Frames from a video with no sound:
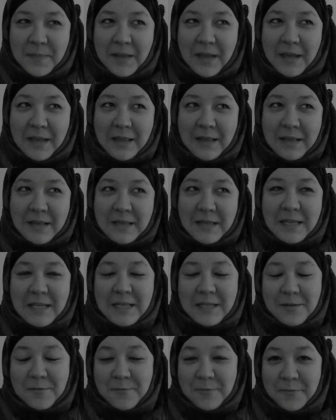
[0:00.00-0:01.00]
and this
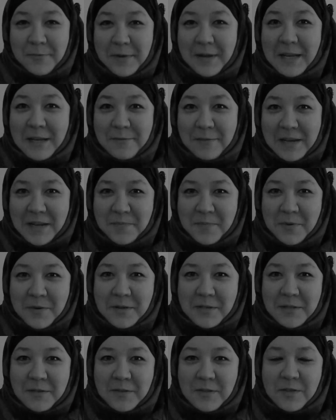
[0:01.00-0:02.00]
is a really
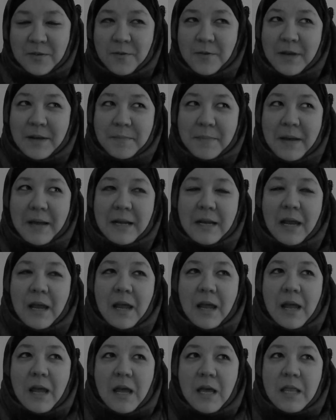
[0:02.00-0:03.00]
personal story, but
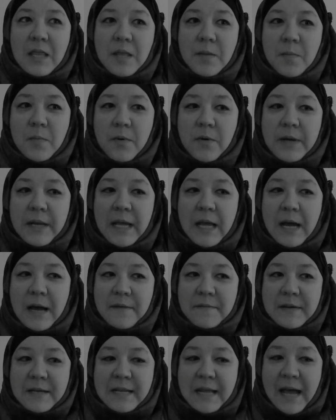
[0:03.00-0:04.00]
the morning
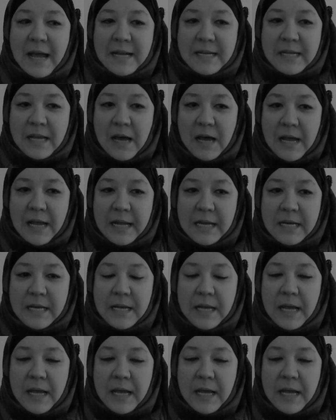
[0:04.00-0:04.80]
after Dad died,